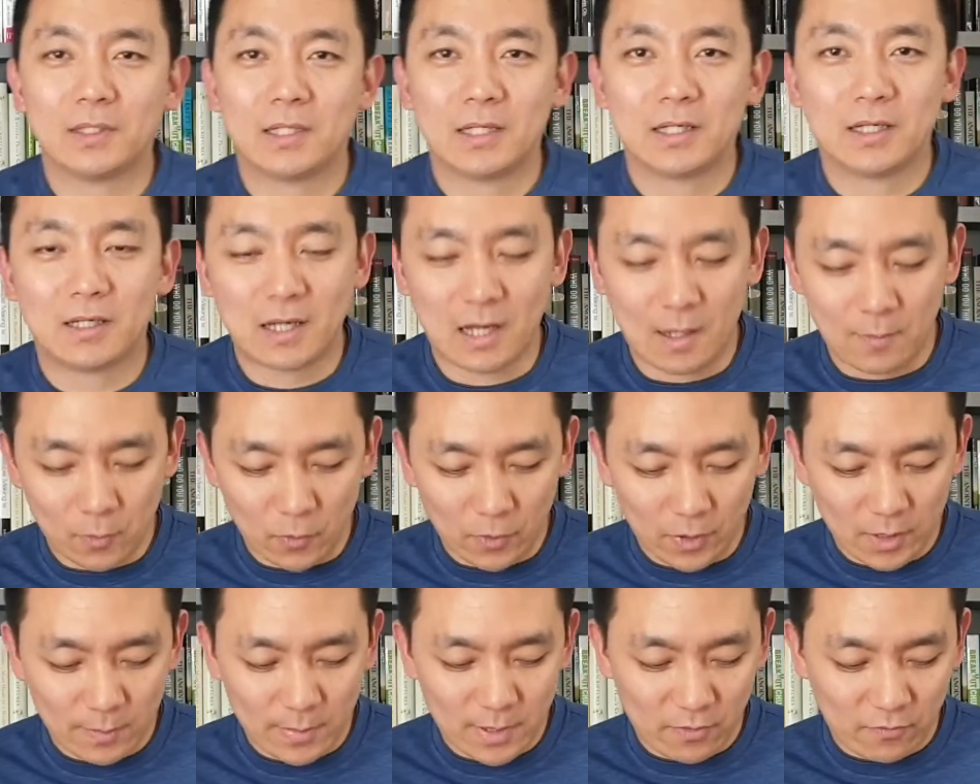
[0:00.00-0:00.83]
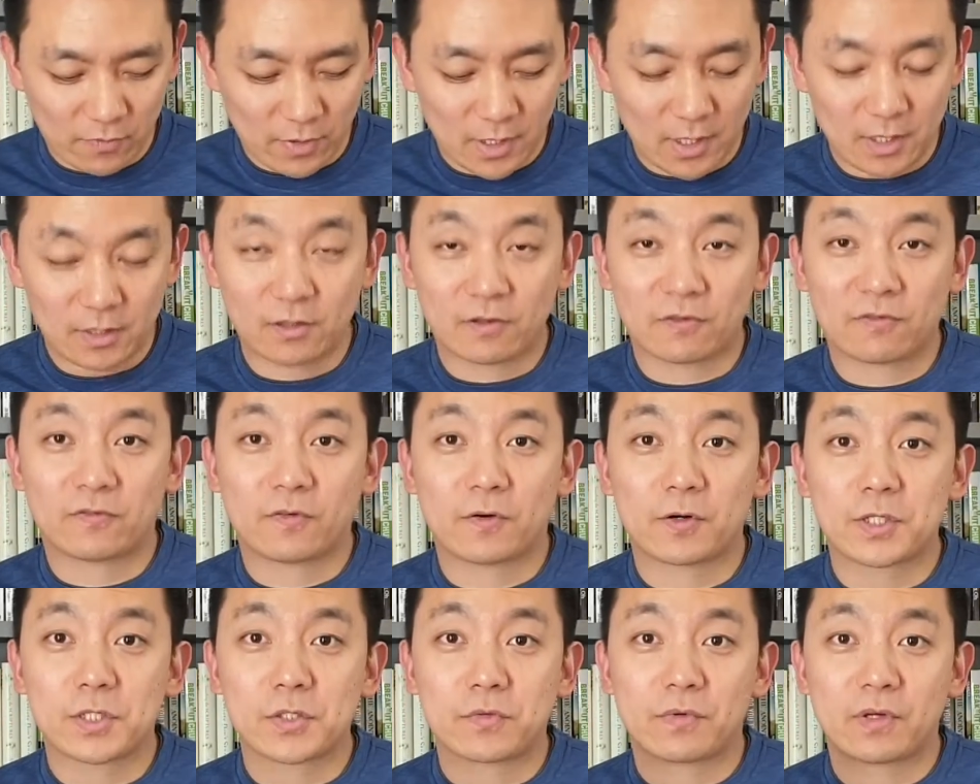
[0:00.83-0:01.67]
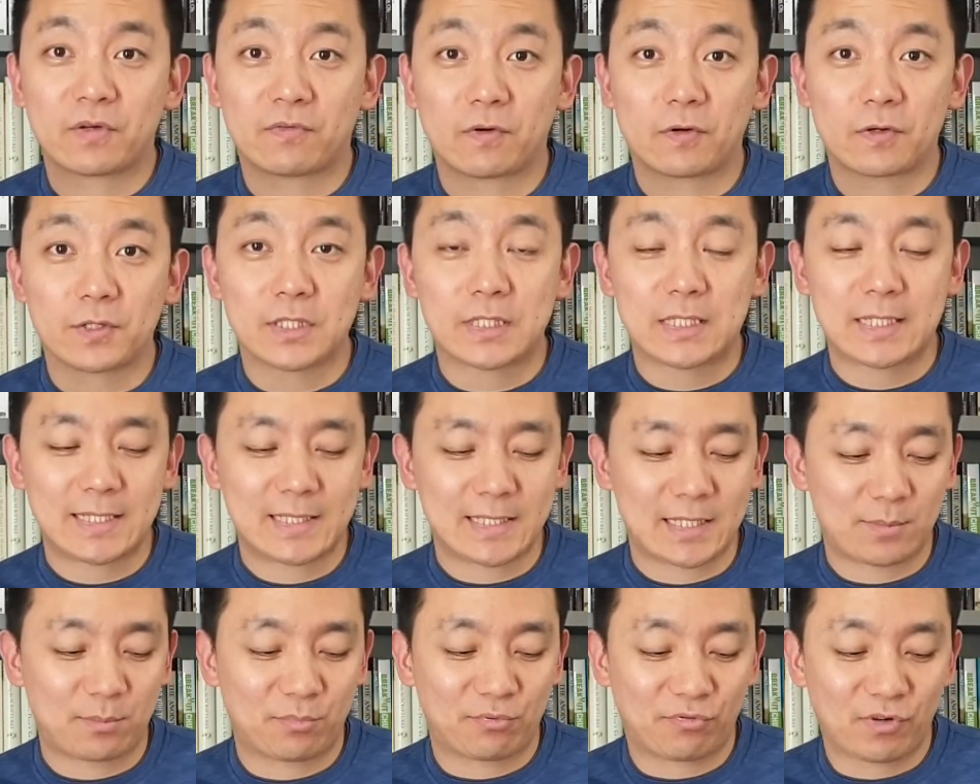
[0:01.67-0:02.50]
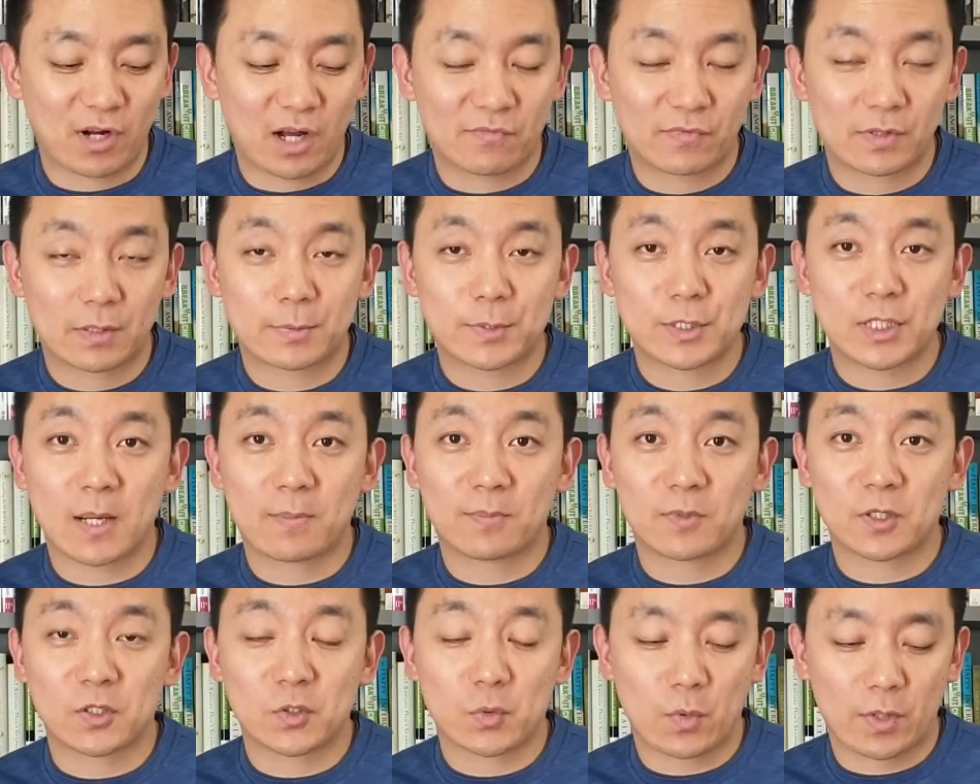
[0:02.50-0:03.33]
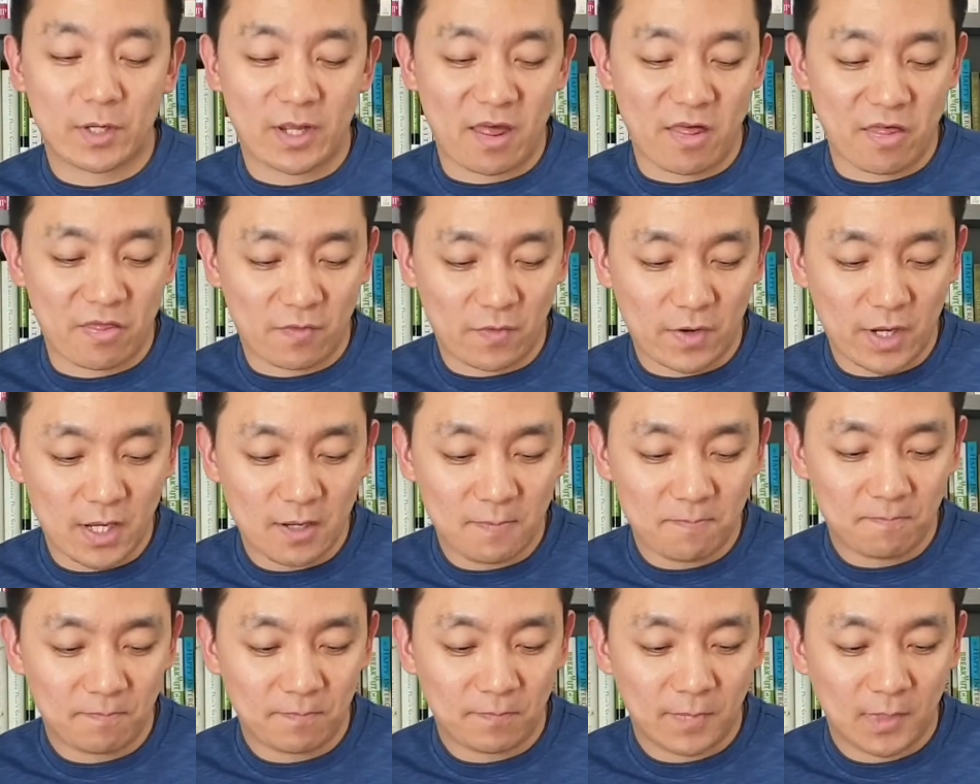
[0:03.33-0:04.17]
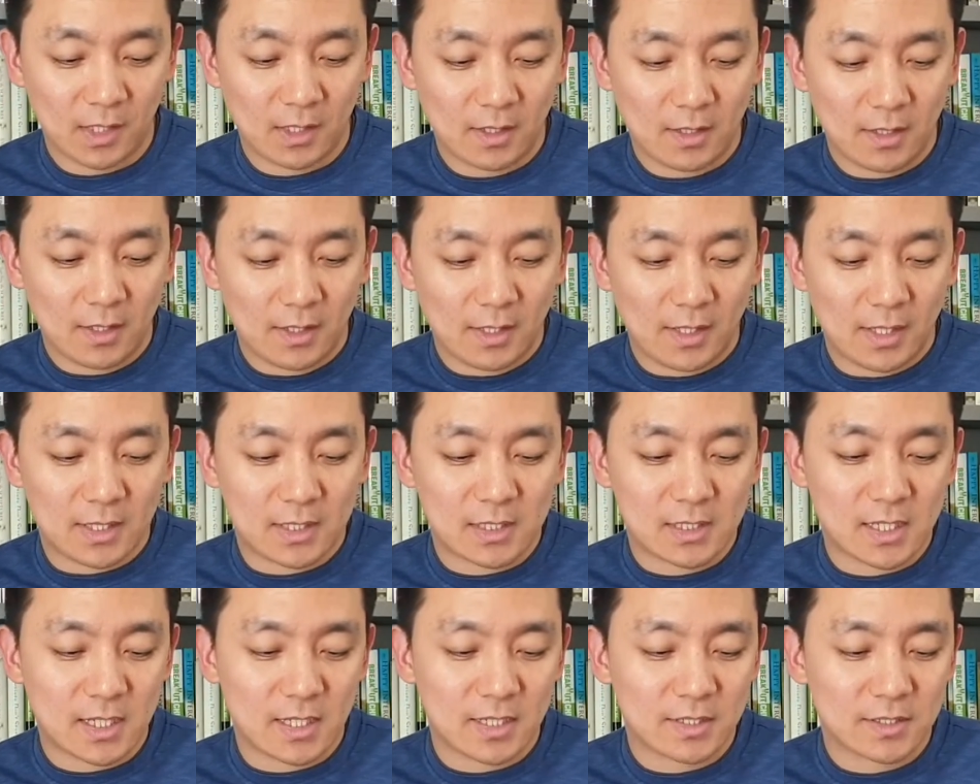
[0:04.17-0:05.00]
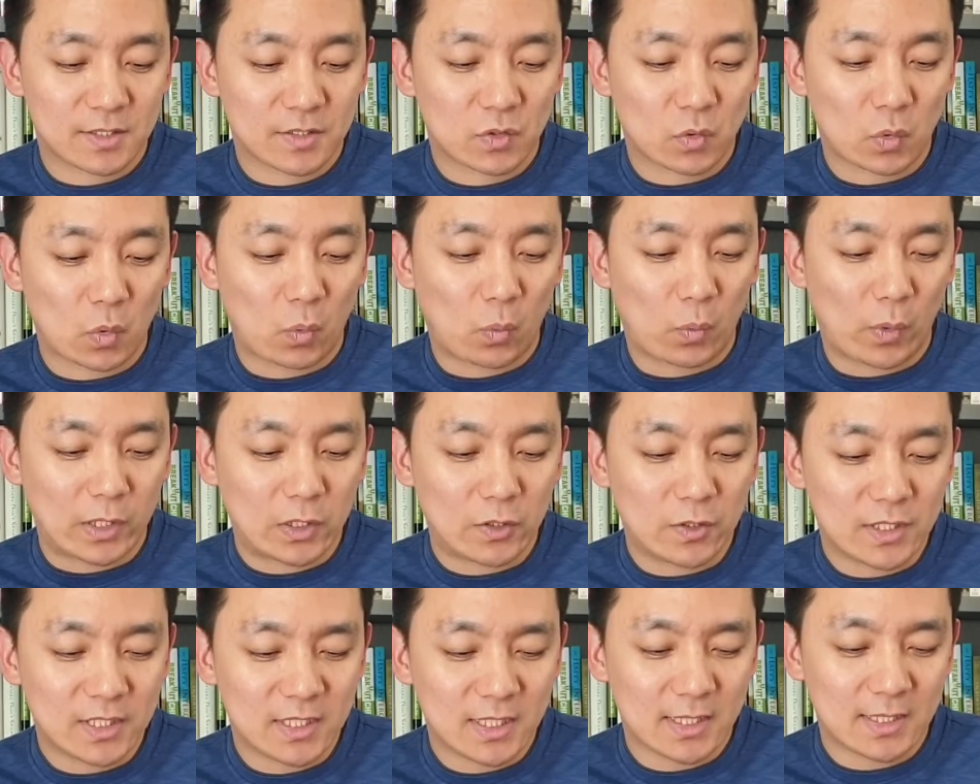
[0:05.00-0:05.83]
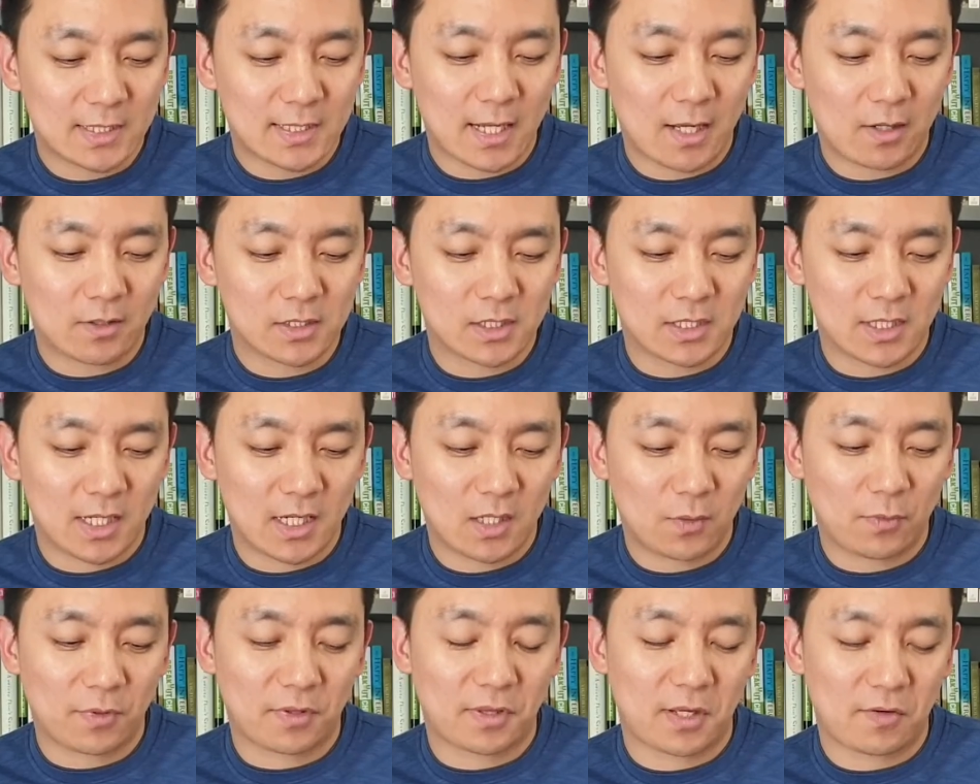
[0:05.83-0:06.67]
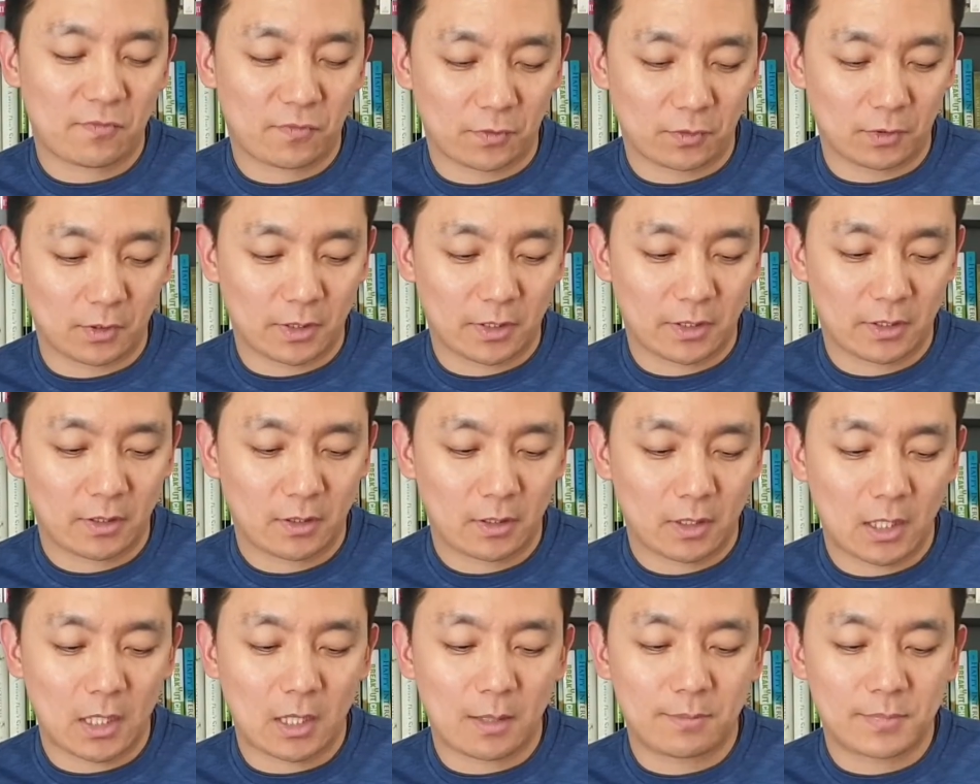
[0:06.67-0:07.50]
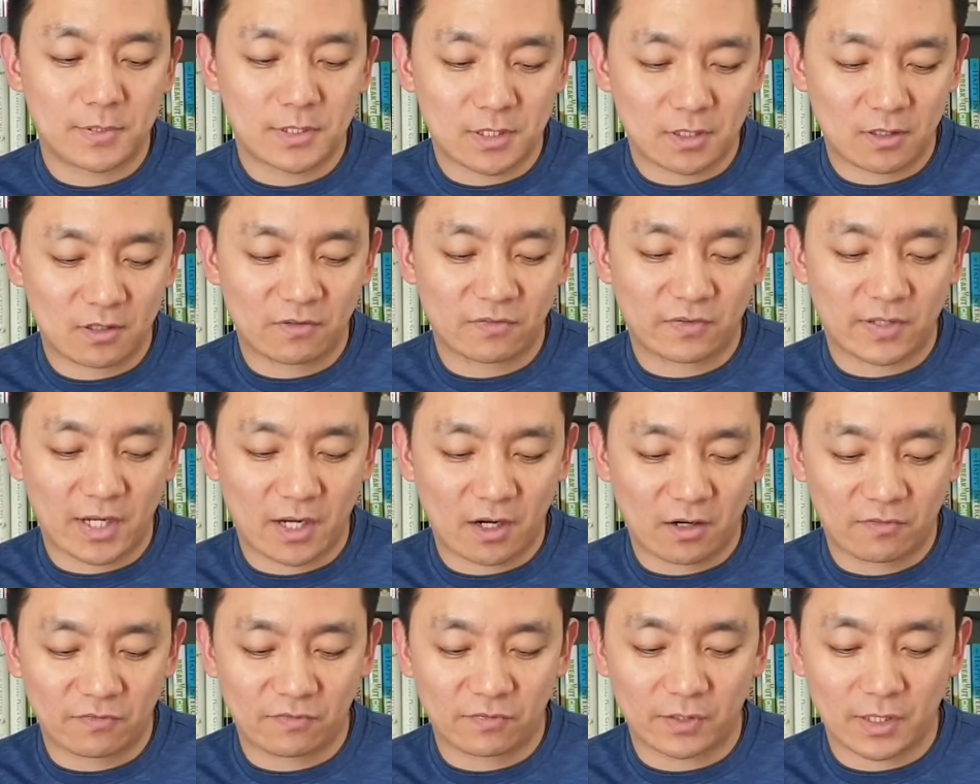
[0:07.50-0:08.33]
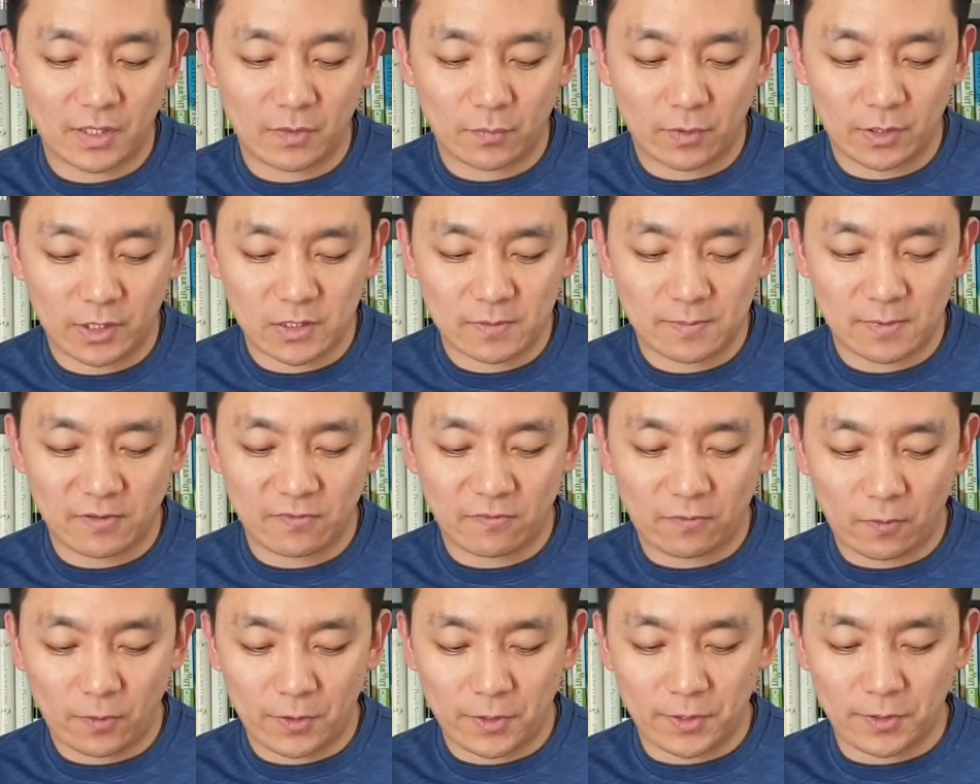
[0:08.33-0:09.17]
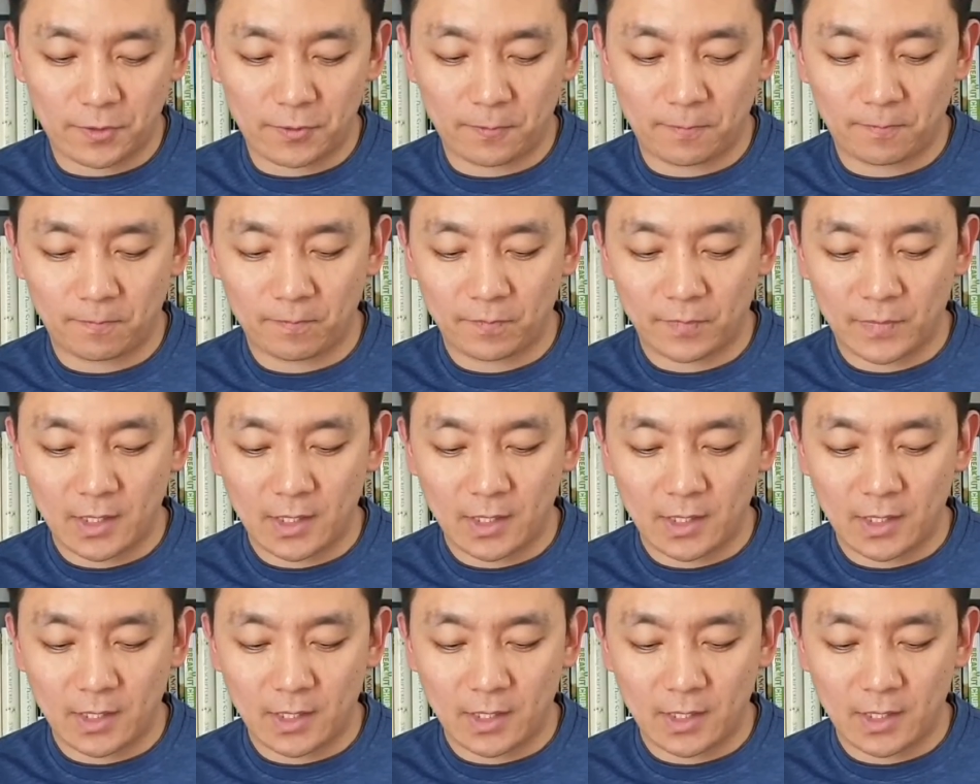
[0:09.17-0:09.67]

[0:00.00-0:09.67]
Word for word: I'm going to be reading the first three verses in Proverbs chapter 23. It says, "When you sit down to eat with a ruler, observe carefully what is before you,